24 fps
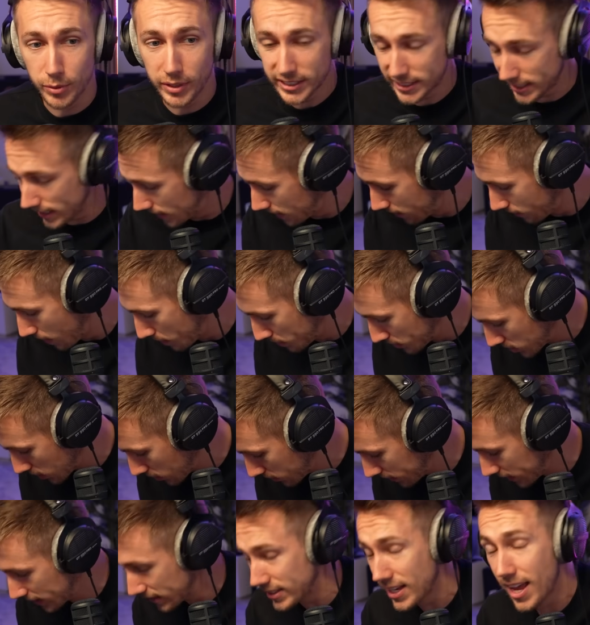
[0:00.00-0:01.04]
you want to see another episode
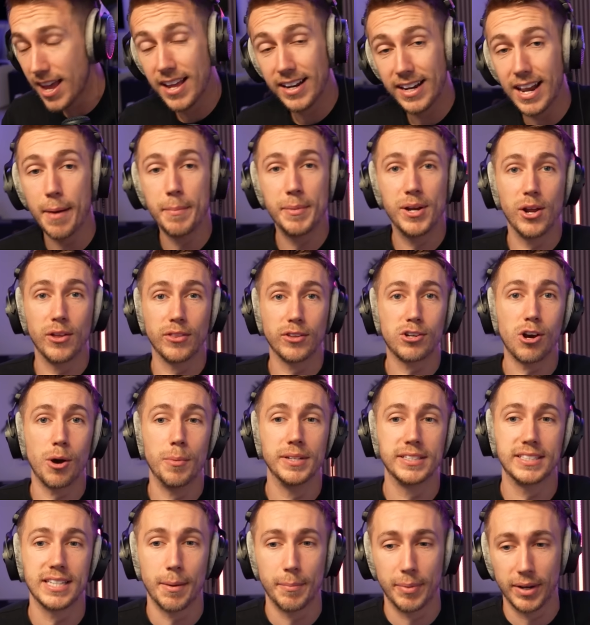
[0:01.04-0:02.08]
of this, let me know in the
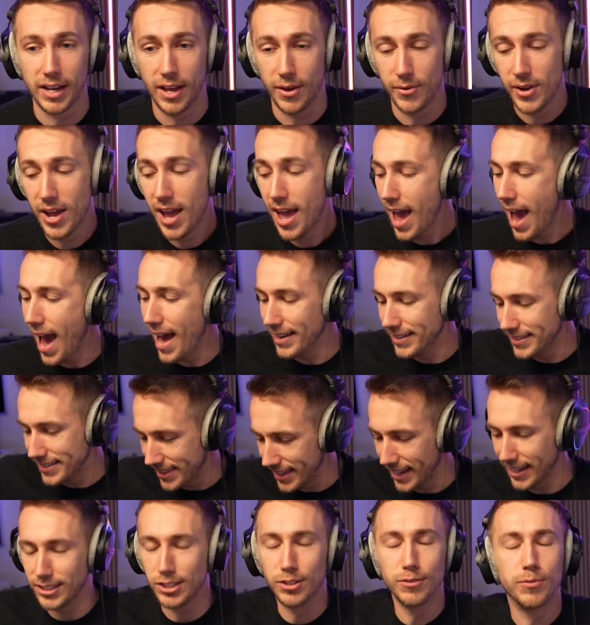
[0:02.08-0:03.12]
comments down below. And
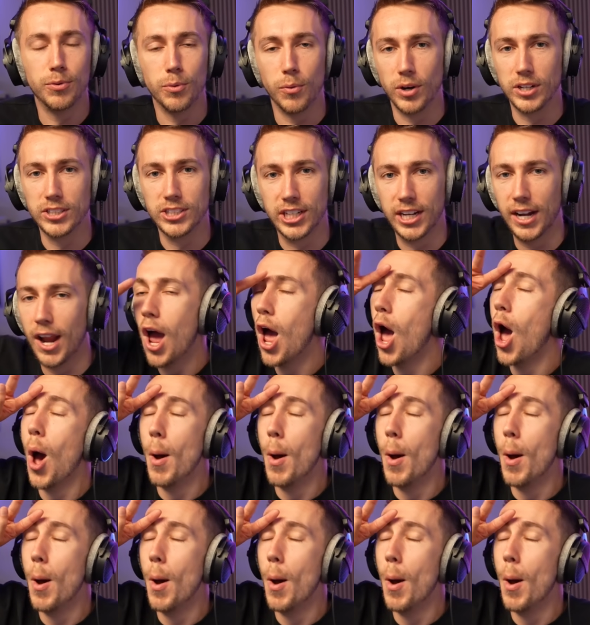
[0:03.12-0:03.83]
thank you for watching.